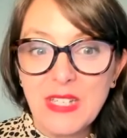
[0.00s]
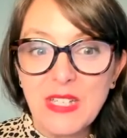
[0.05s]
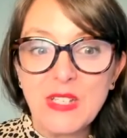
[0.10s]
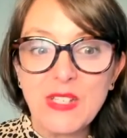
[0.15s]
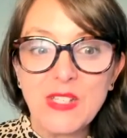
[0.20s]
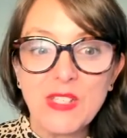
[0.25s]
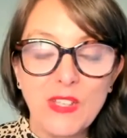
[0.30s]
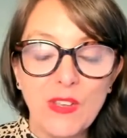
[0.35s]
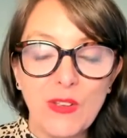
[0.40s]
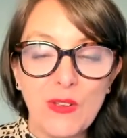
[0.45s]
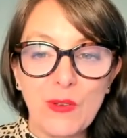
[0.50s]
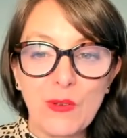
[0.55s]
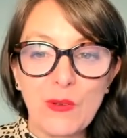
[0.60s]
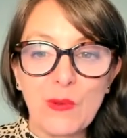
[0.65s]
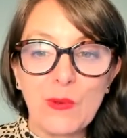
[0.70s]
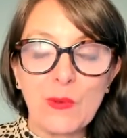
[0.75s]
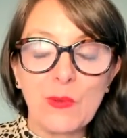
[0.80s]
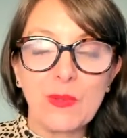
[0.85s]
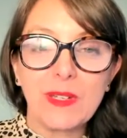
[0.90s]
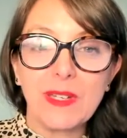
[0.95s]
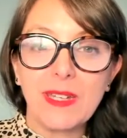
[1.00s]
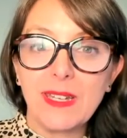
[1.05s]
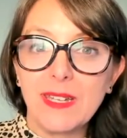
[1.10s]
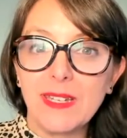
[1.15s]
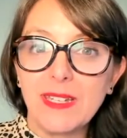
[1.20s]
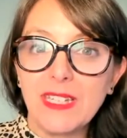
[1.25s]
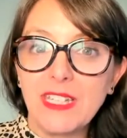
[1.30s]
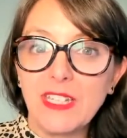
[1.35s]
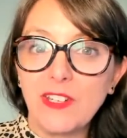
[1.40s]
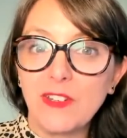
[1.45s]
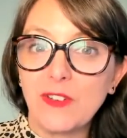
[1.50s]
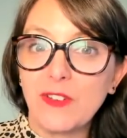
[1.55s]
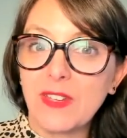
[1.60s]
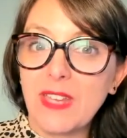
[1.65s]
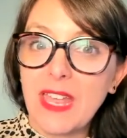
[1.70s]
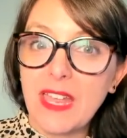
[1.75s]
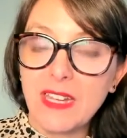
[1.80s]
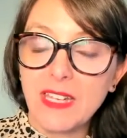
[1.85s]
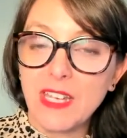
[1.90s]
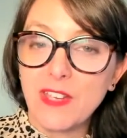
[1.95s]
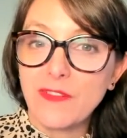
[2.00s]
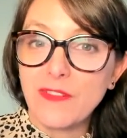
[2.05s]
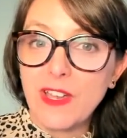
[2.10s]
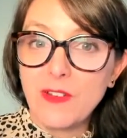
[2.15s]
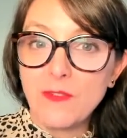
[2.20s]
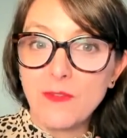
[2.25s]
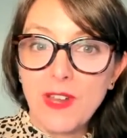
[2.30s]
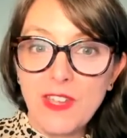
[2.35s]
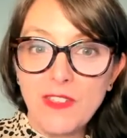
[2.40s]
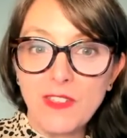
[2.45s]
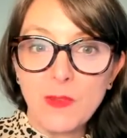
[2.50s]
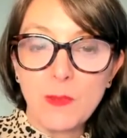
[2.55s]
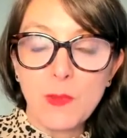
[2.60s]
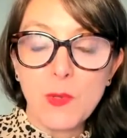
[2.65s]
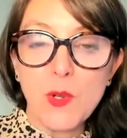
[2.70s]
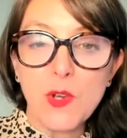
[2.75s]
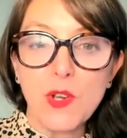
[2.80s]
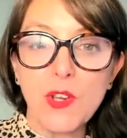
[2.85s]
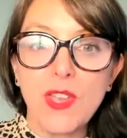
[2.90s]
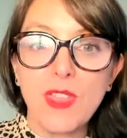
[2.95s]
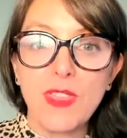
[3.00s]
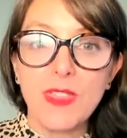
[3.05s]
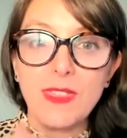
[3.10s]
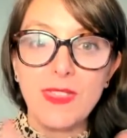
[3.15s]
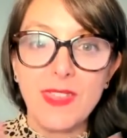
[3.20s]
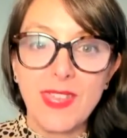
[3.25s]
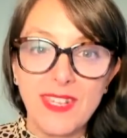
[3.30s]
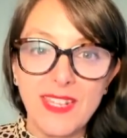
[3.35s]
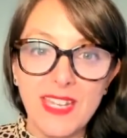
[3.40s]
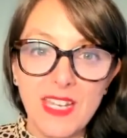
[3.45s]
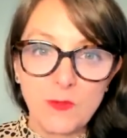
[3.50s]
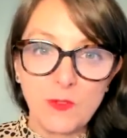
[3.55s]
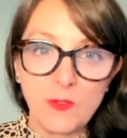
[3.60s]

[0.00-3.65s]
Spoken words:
So, again, if I write the book, then I